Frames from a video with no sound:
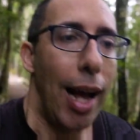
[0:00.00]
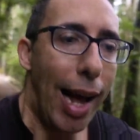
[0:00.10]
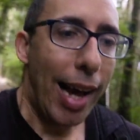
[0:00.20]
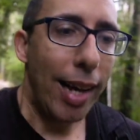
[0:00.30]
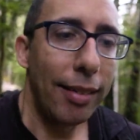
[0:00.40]

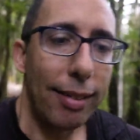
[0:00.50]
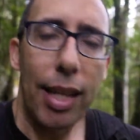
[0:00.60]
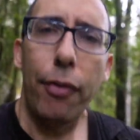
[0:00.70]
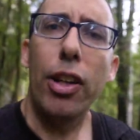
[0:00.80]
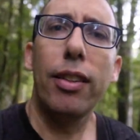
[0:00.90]
and
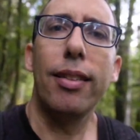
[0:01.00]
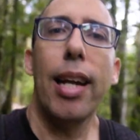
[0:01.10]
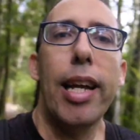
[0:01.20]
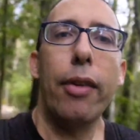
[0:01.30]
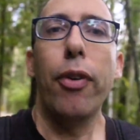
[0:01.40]
see if he could
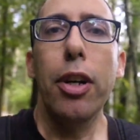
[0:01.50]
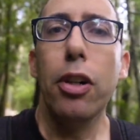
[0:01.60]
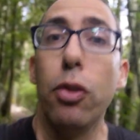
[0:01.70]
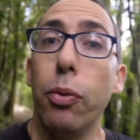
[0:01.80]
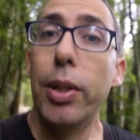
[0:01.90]
take
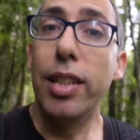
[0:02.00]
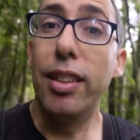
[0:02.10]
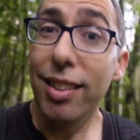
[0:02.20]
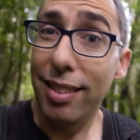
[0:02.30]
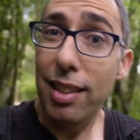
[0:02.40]
photos with
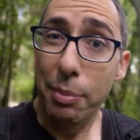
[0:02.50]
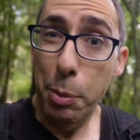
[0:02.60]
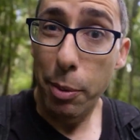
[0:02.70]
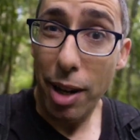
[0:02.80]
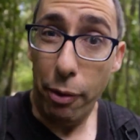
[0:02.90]
just his
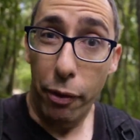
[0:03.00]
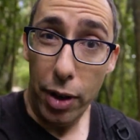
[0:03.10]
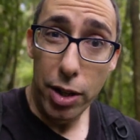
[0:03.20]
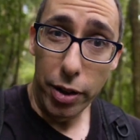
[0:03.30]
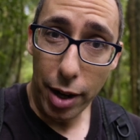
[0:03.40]
mobile
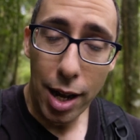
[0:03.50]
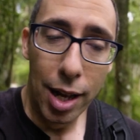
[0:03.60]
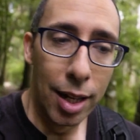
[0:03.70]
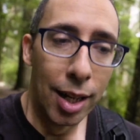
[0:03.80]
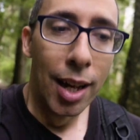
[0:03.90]
phone,
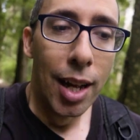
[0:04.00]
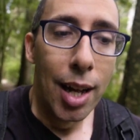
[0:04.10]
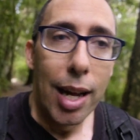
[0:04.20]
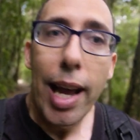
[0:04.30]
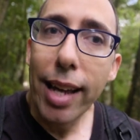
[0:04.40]

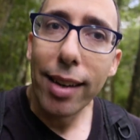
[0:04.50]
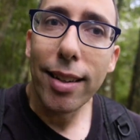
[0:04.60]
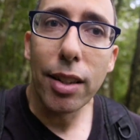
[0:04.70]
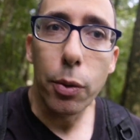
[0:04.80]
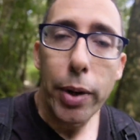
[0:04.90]
edit
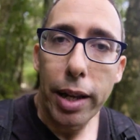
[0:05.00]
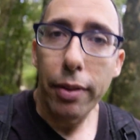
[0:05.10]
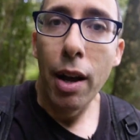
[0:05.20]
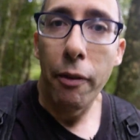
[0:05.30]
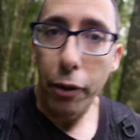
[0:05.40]
it
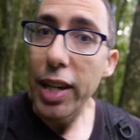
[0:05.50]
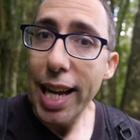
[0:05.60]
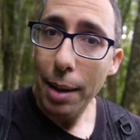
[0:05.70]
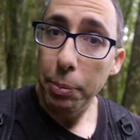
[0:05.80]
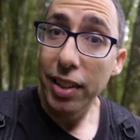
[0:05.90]
with free
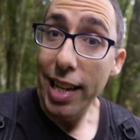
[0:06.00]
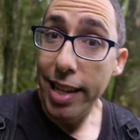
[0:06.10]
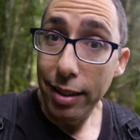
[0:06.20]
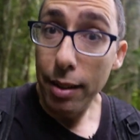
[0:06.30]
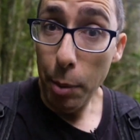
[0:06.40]
apps
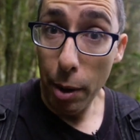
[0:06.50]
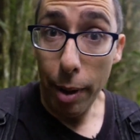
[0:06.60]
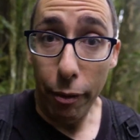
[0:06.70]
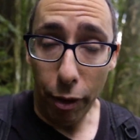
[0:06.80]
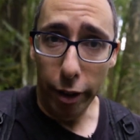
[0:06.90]
in the
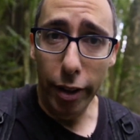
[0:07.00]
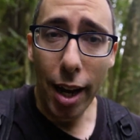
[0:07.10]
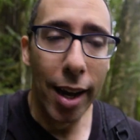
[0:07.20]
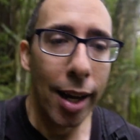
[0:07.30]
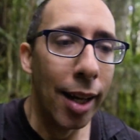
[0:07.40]
mobile phone,
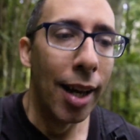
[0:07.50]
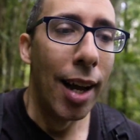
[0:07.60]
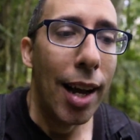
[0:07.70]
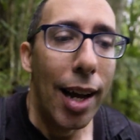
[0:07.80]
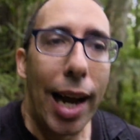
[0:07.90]

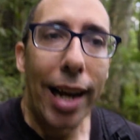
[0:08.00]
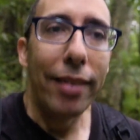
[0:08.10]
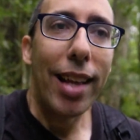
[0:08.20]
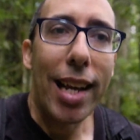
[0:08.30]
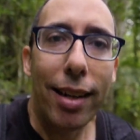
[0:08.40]

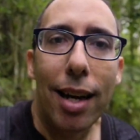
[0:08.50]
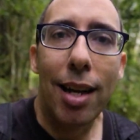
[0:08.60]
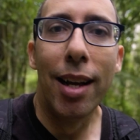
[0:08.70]
and then